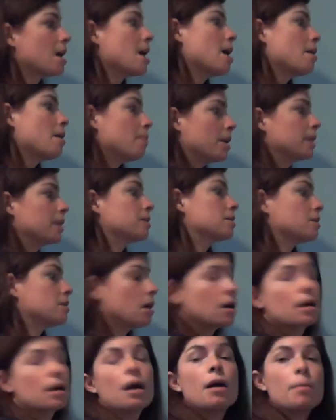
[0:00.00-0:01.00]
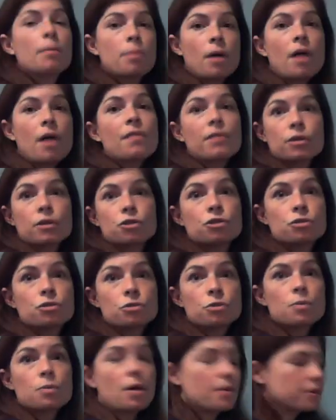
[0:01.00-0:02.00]
I might stock up on their
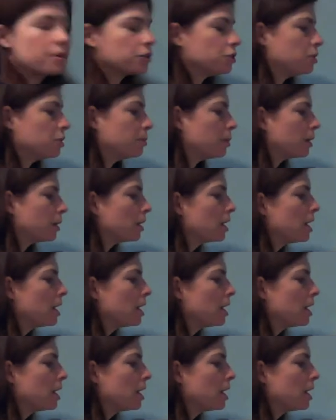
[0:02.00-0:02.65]
shoes while they're cheaper.